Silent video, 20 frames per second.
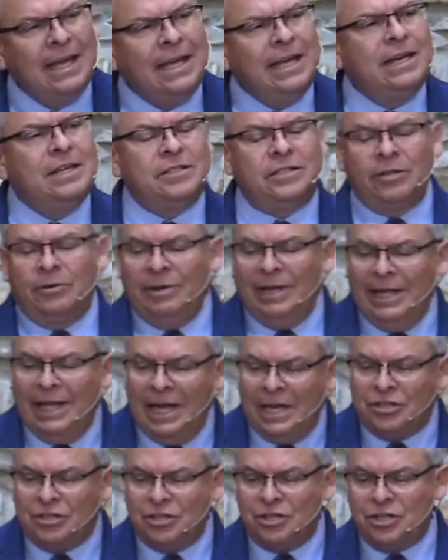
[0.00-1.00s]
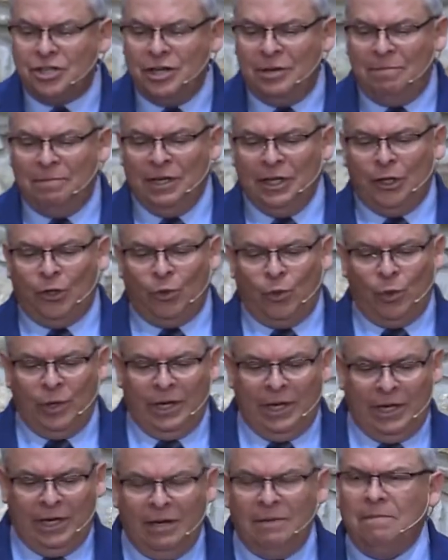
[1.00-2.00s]
is the relationship
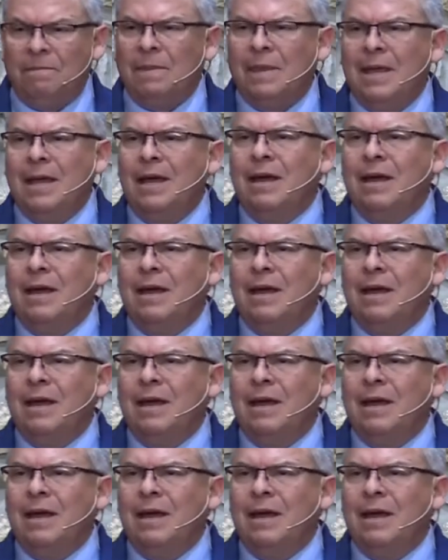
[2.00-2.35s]
between